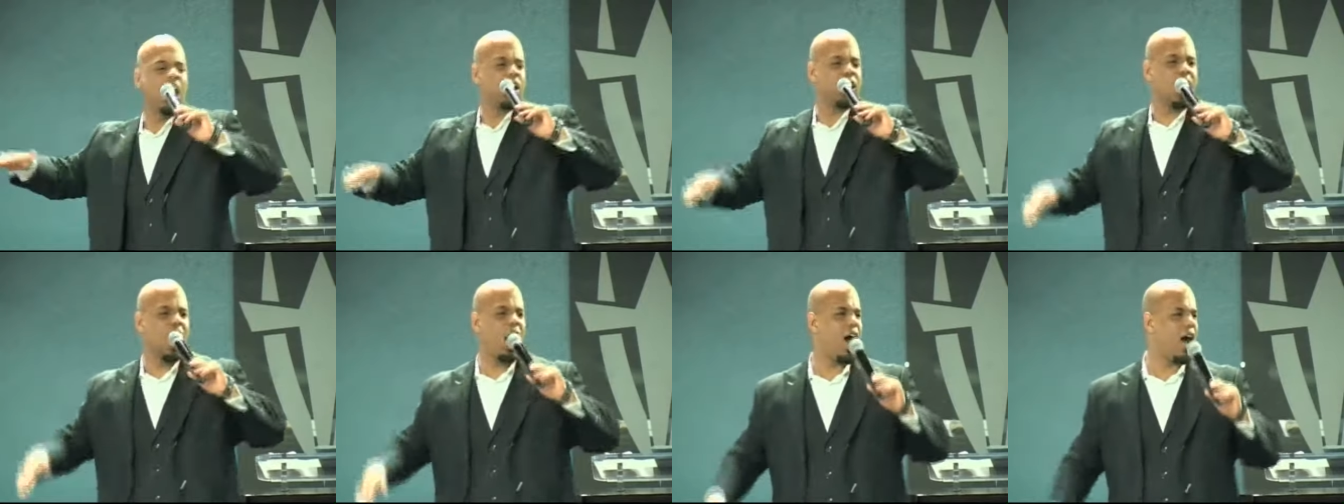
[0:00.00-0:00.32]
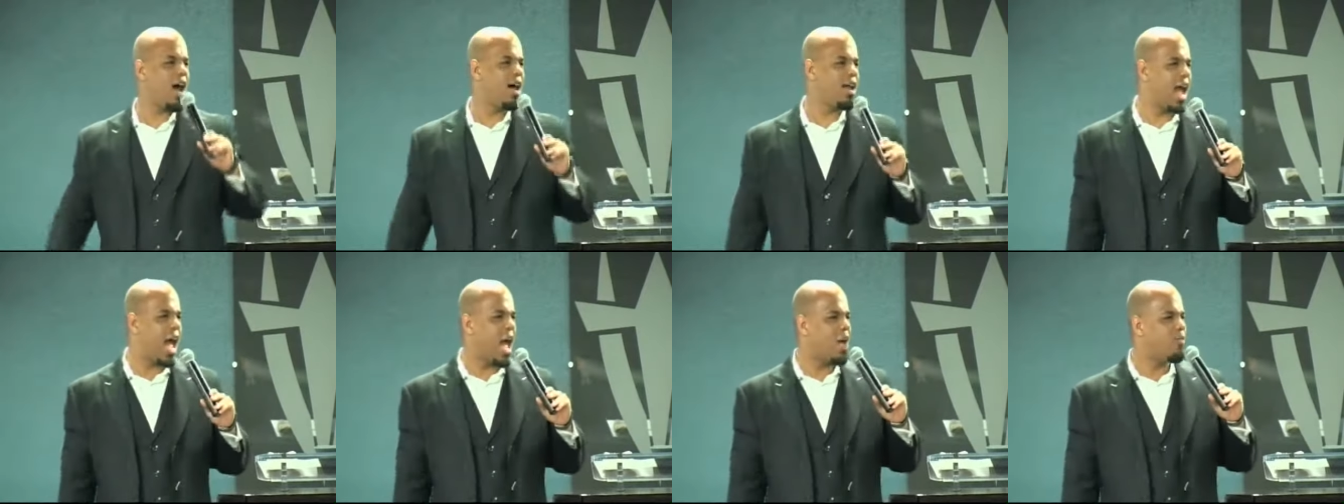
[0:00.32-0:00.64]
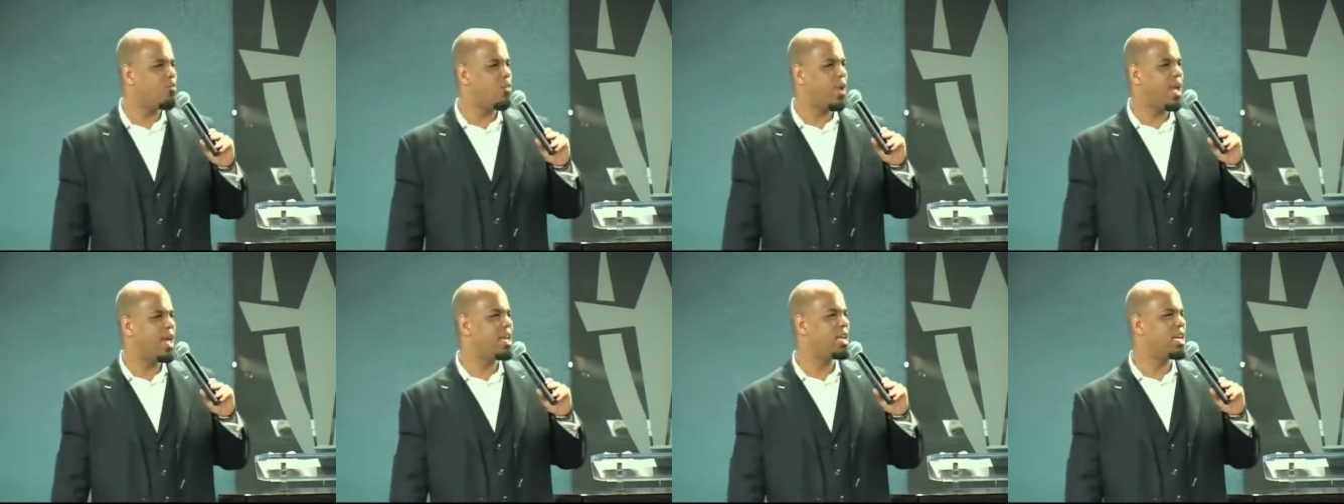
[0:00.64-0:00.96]
God,
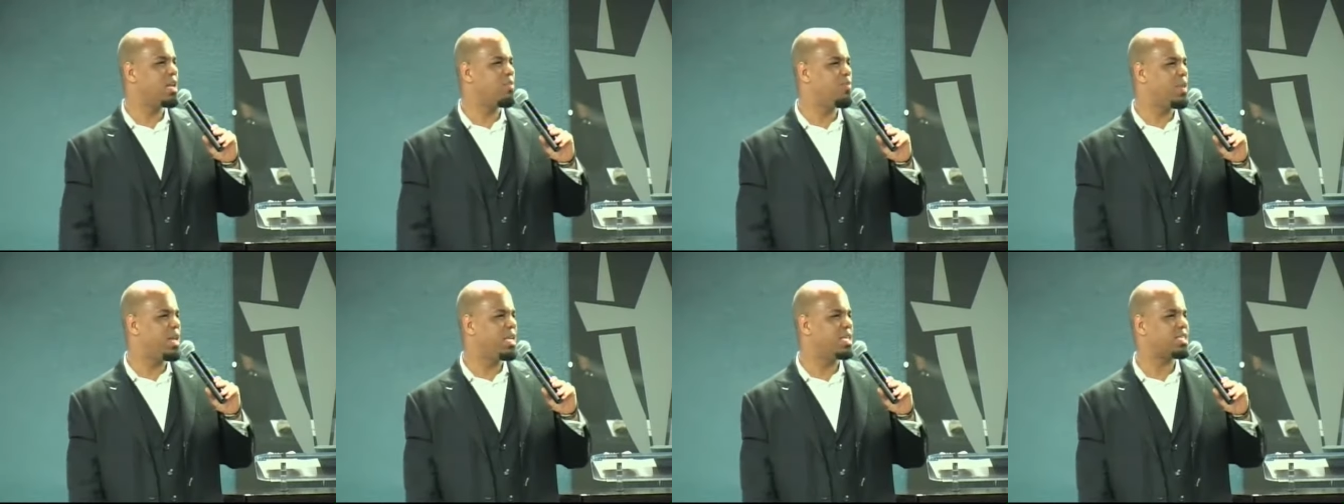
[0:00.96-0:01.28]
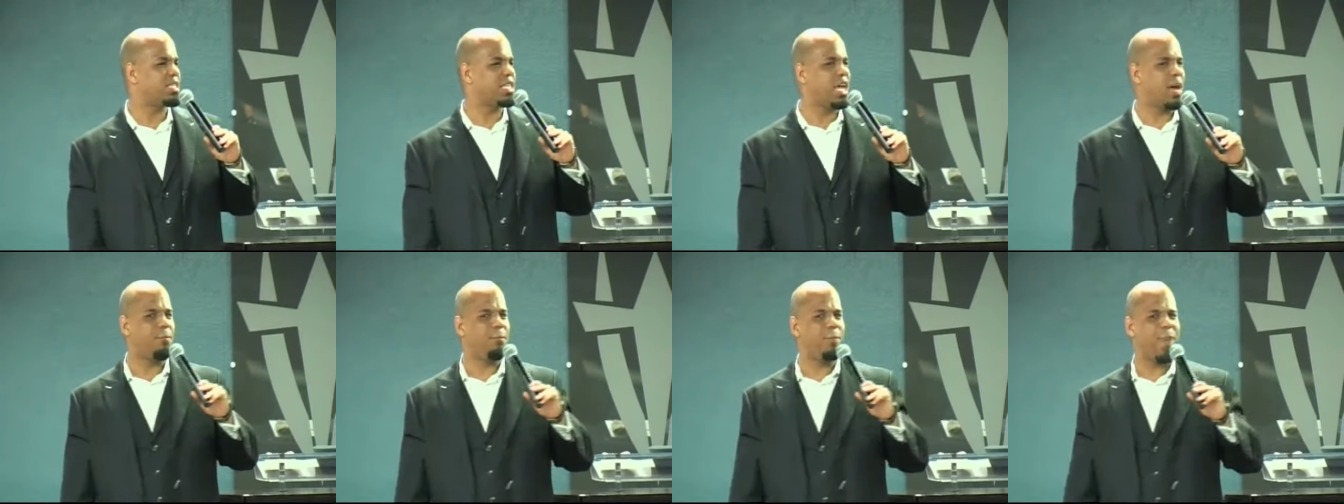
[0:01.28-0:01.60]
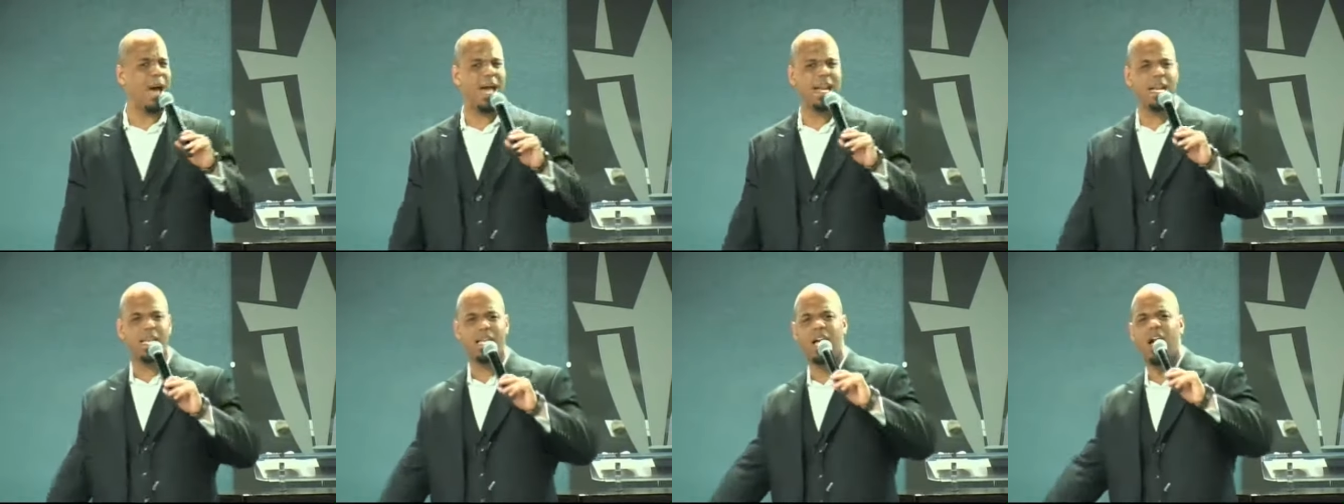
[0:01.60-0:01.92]
I'm ready to be
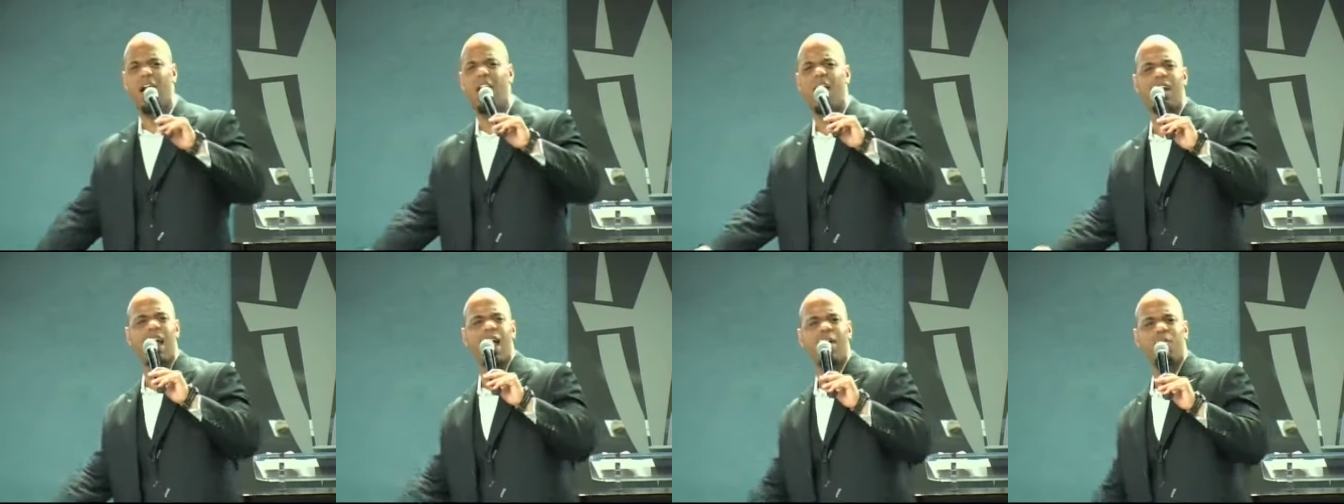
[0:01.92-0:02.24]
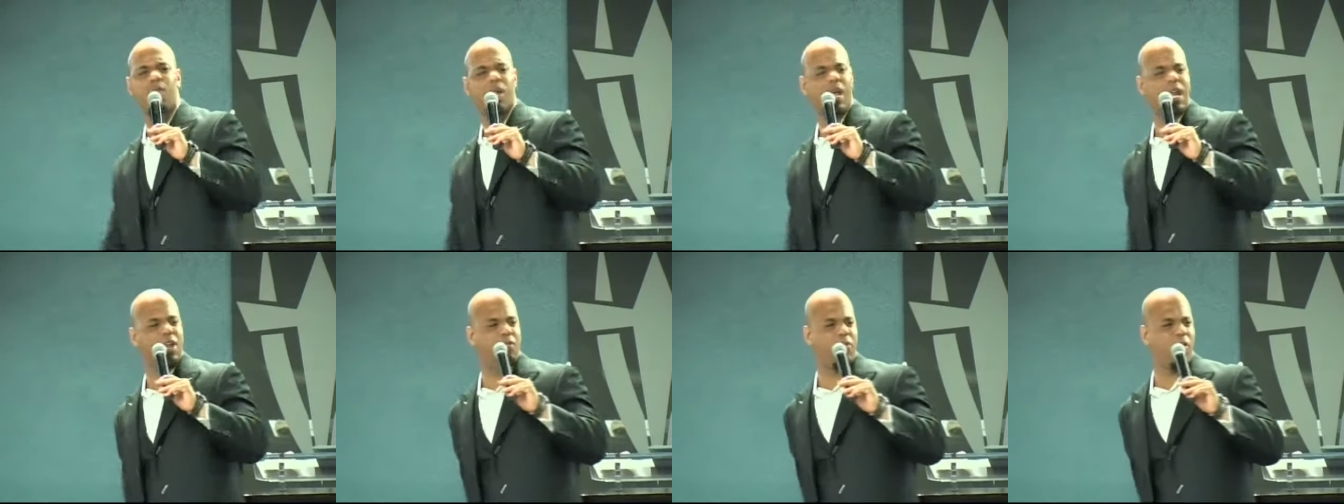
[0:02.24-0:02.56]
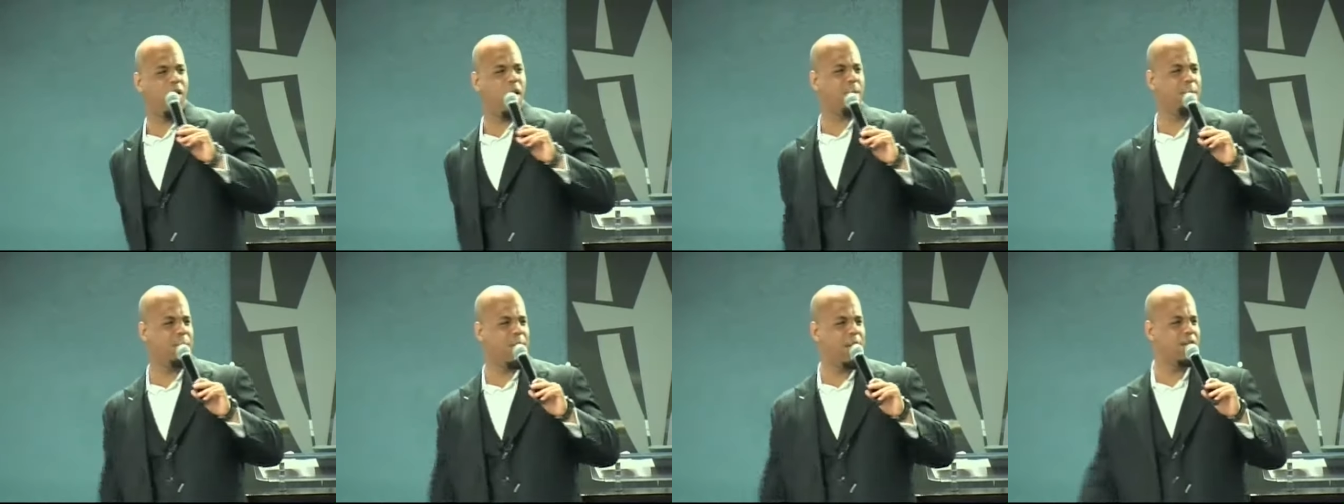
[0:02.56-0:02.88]
somebody. God, I'm ready
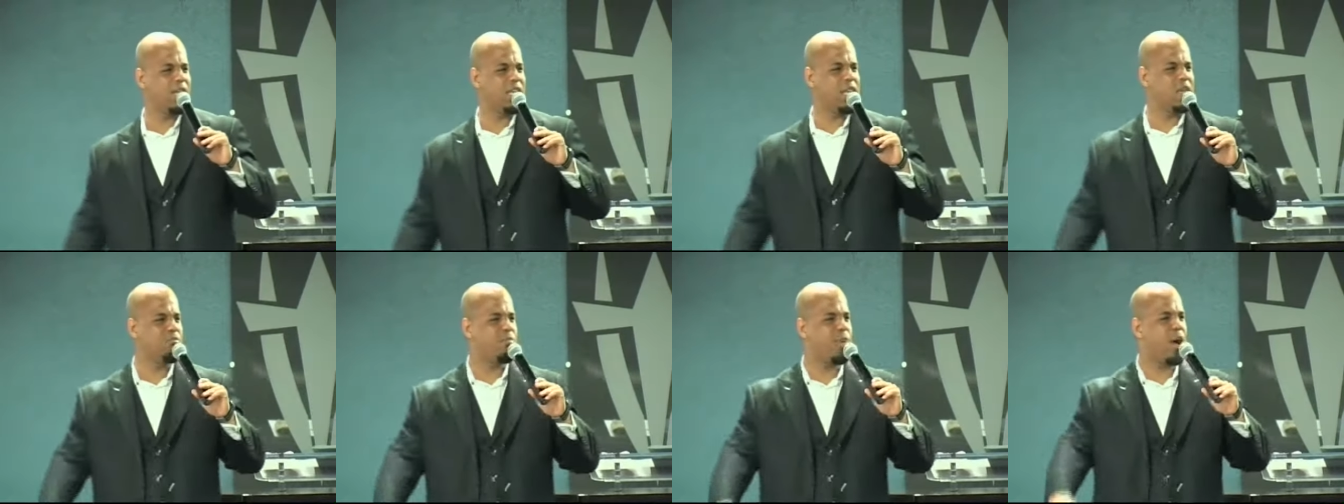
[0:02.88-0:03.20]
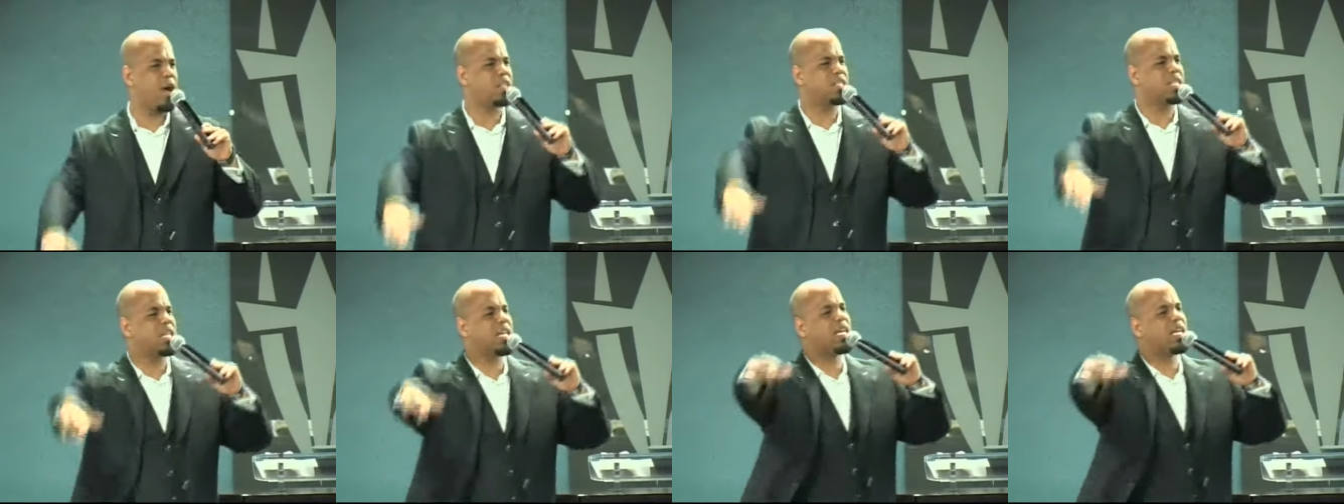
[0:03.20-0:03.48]
for a million bucks.